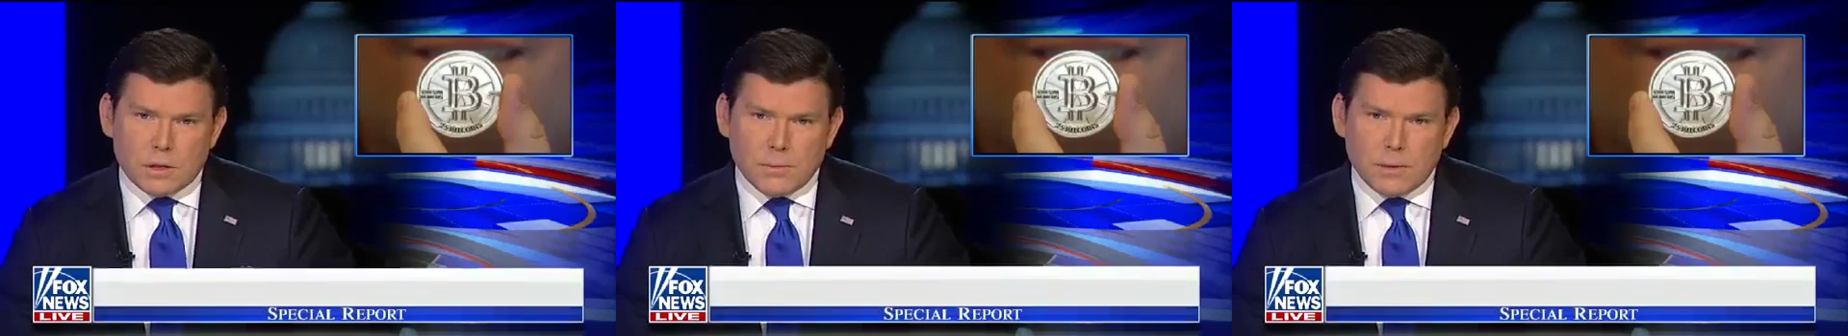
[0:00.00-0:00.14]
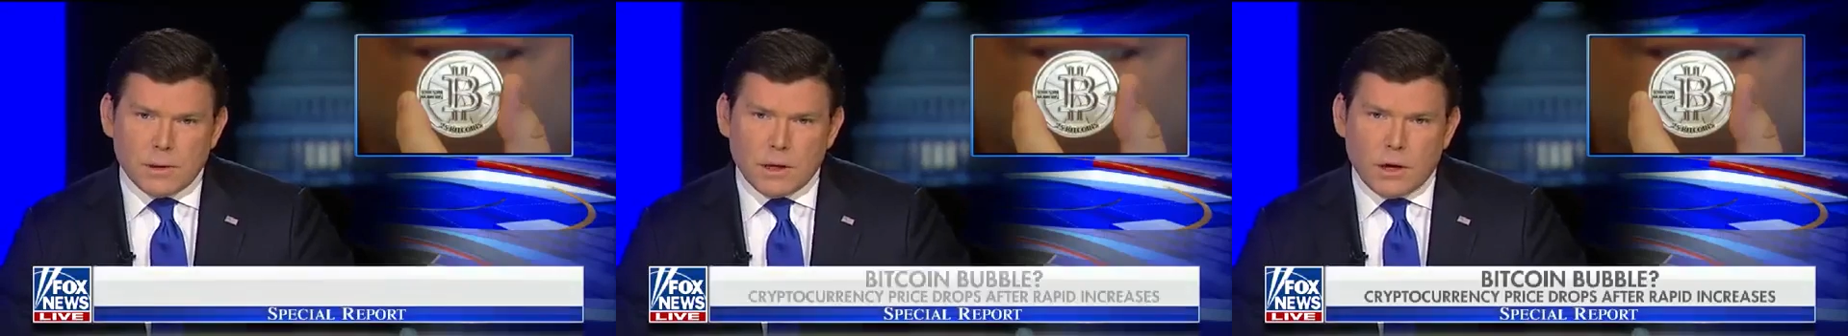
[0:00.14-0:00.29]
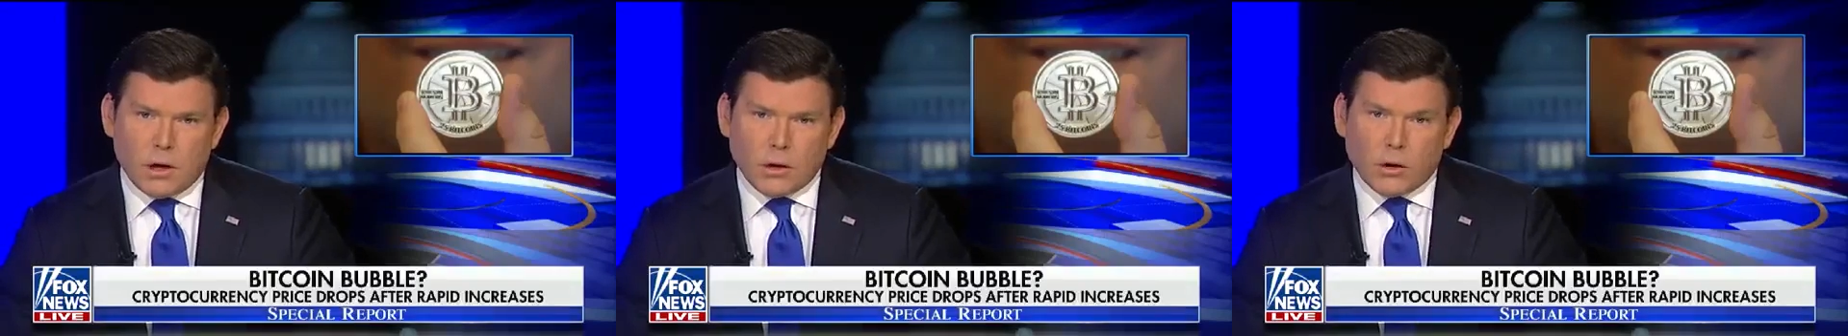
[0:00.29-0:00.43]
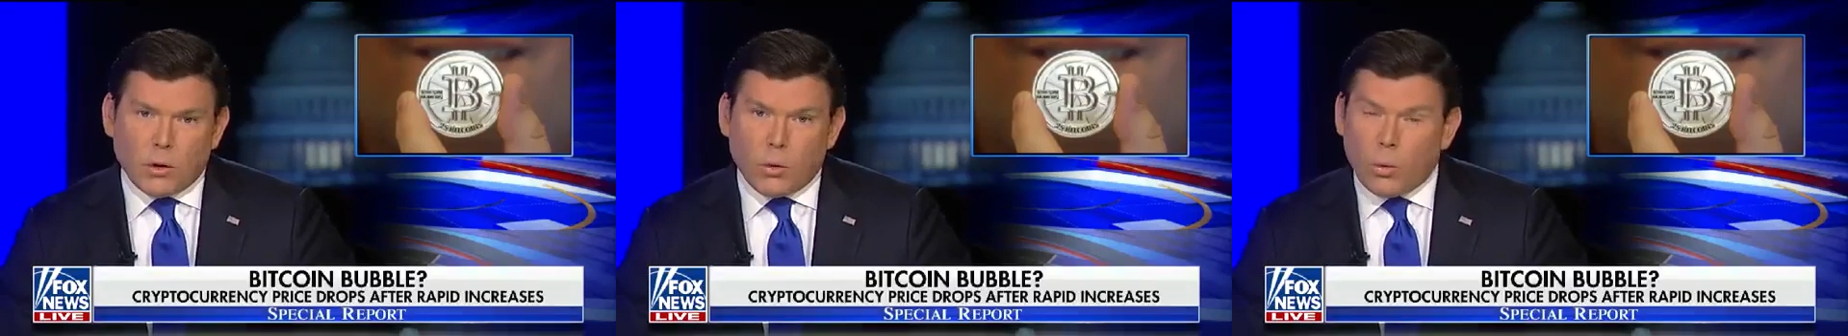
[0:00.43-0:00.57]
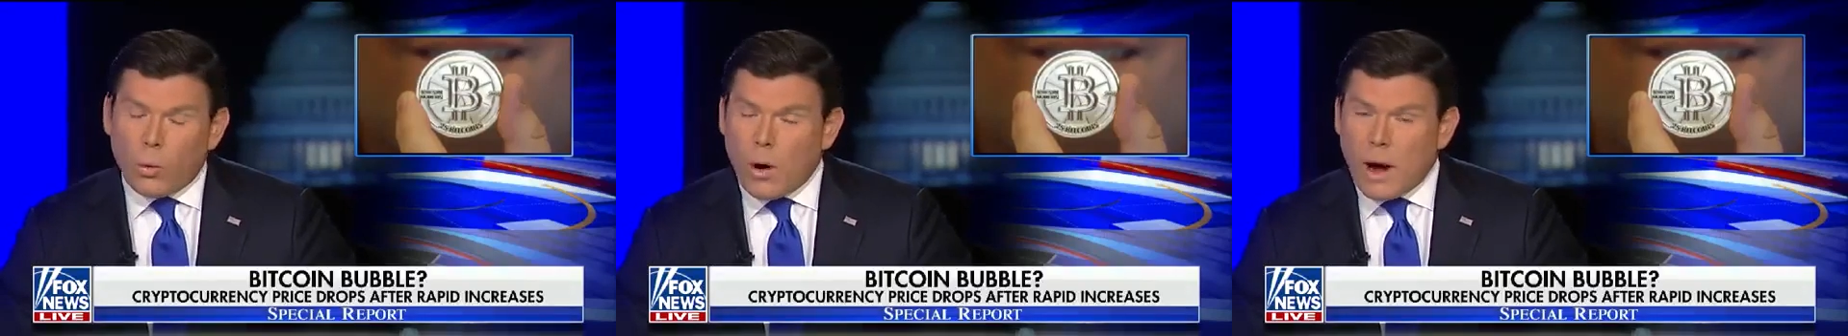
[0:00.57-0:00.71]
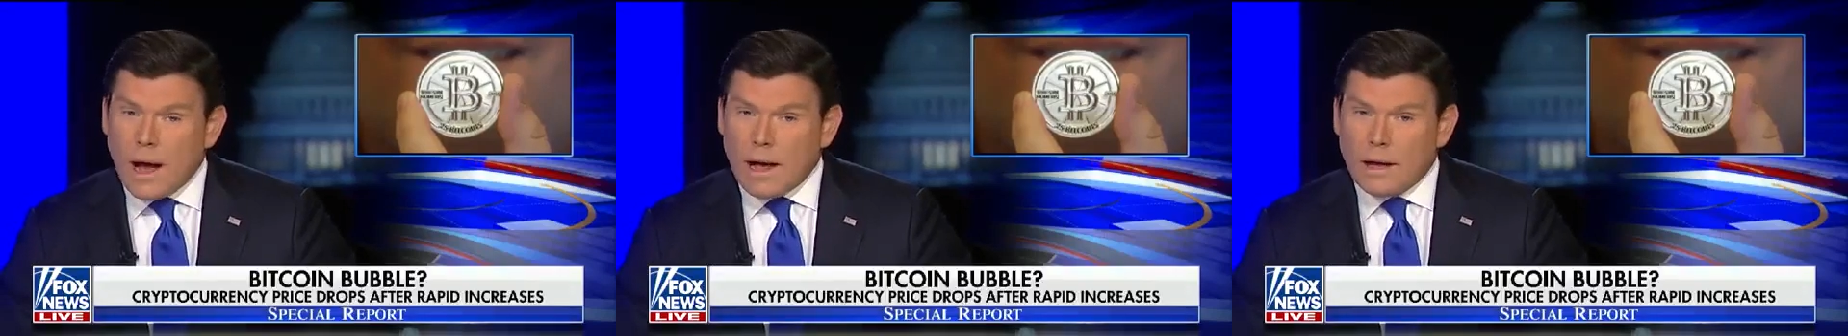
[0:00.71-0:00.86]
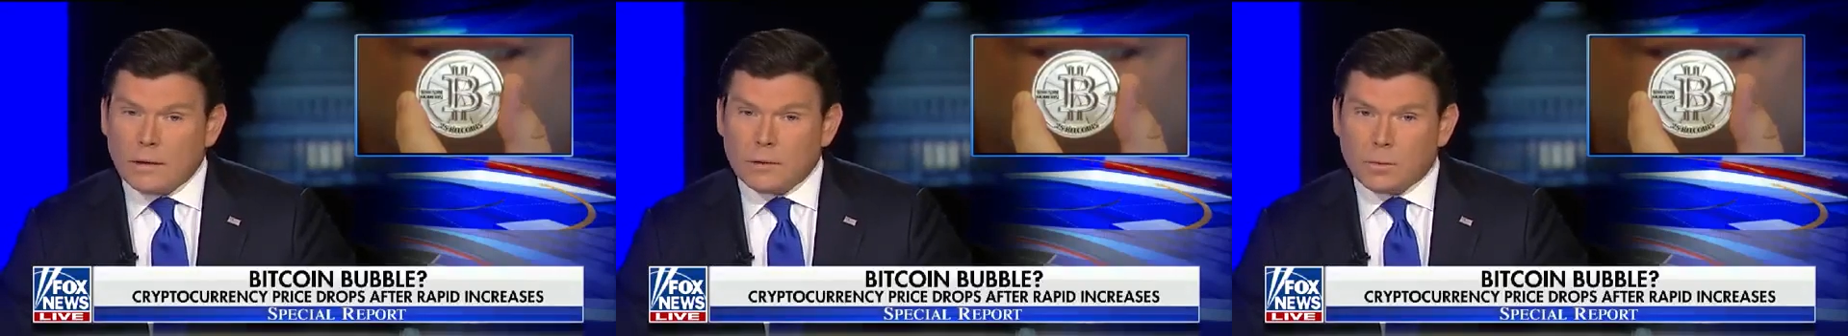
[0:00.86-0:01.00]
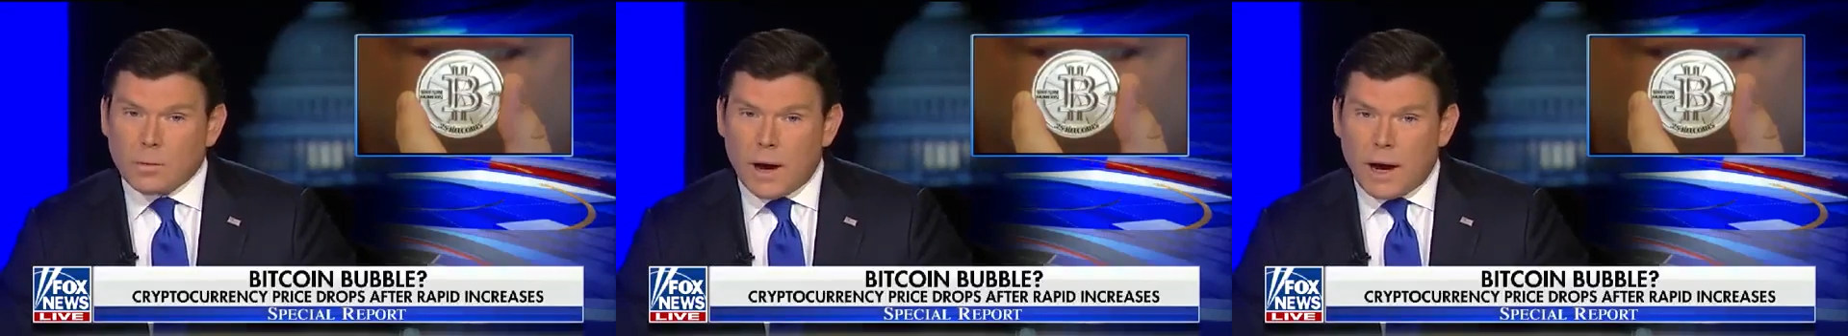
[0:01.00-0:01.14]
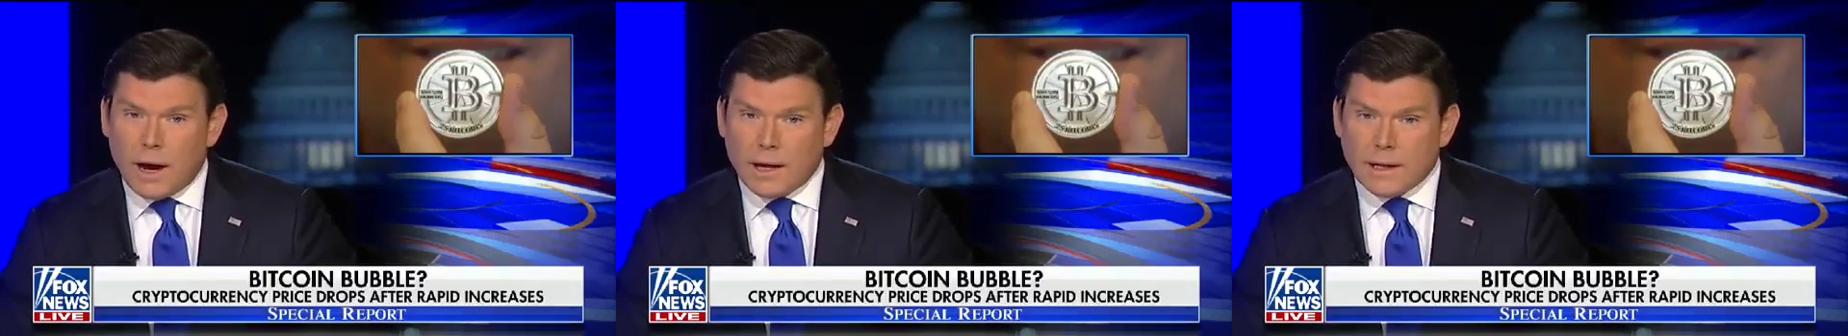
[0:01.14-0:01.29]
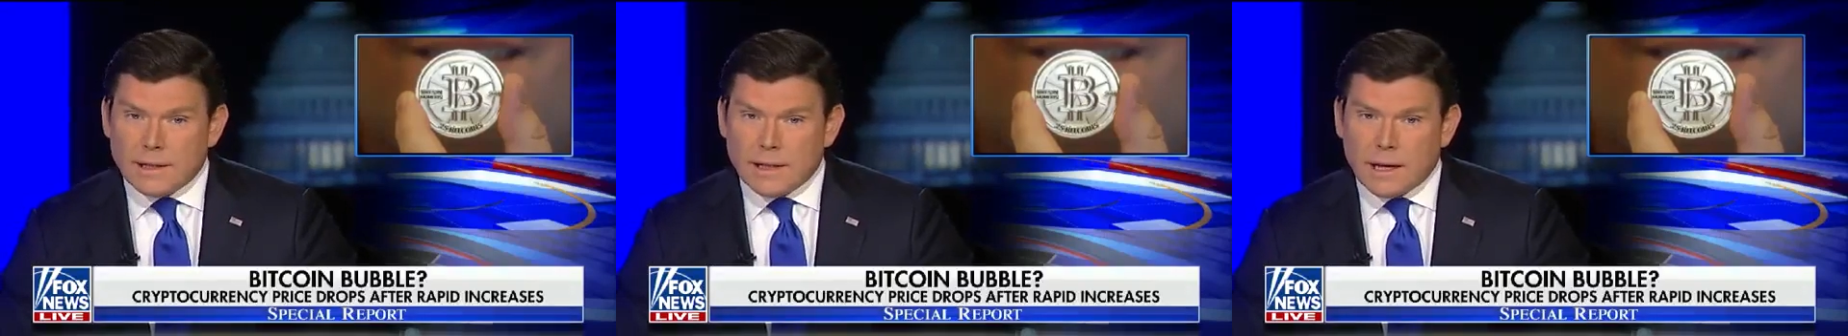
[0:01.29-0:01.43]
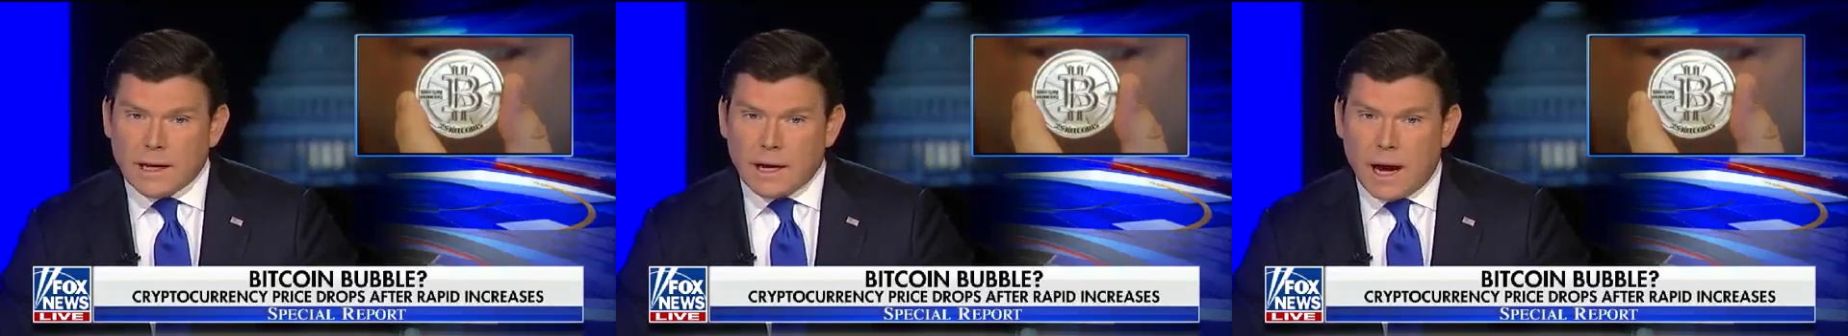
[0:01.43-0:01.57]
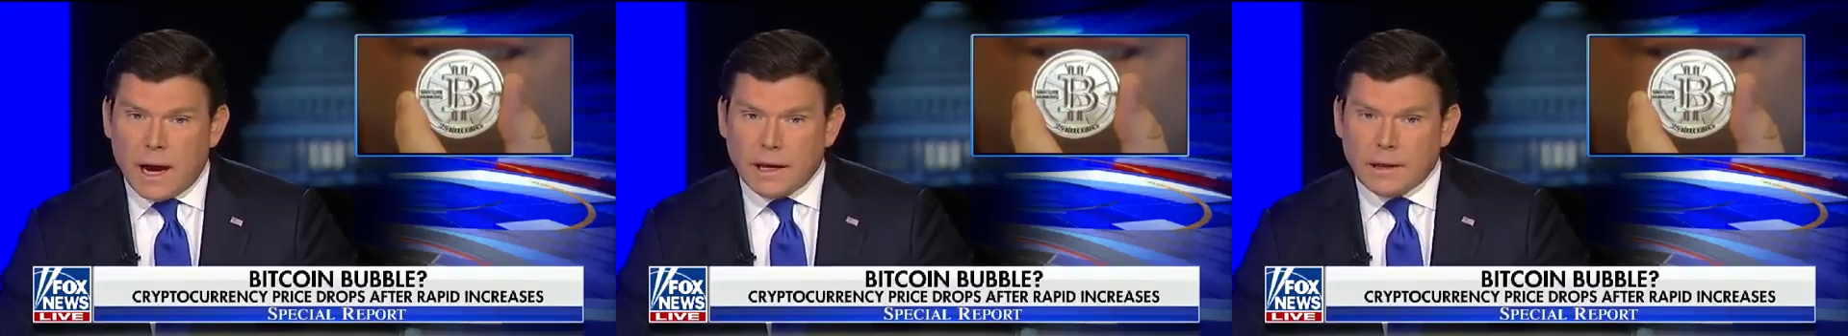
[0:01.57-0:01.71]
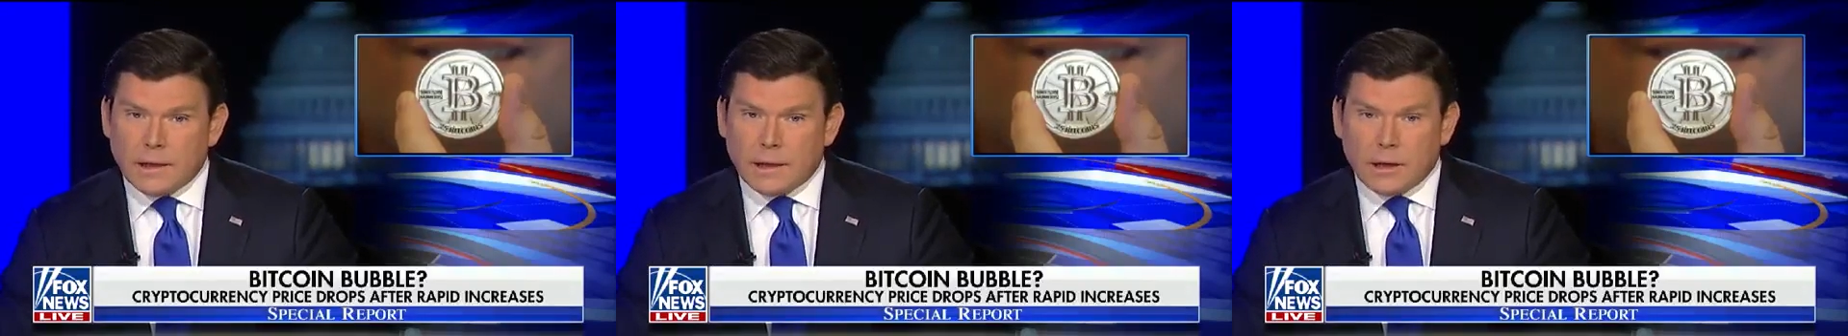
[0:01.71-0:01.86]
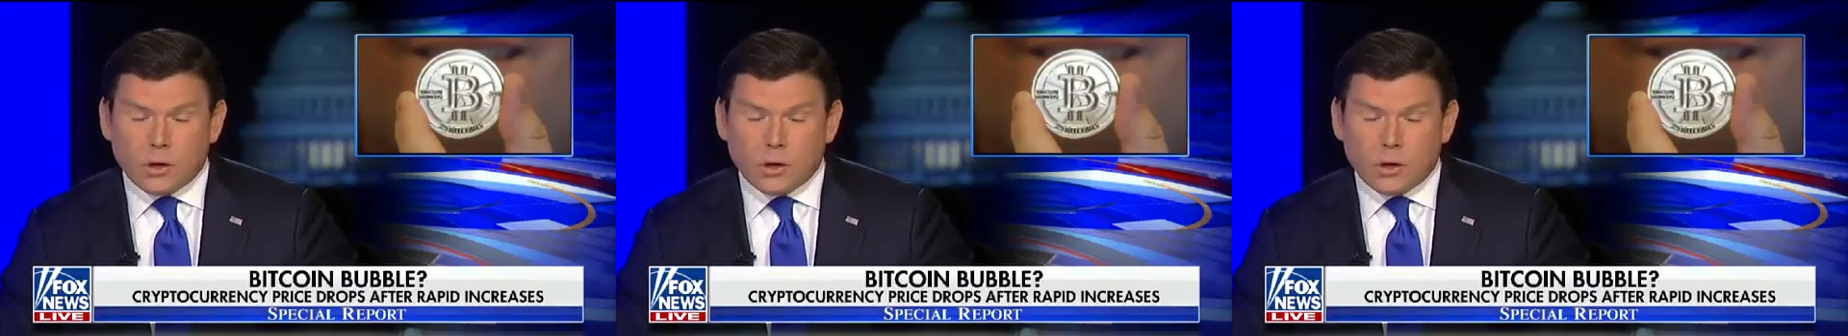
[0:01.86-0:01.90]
to be on a wild ride tonight.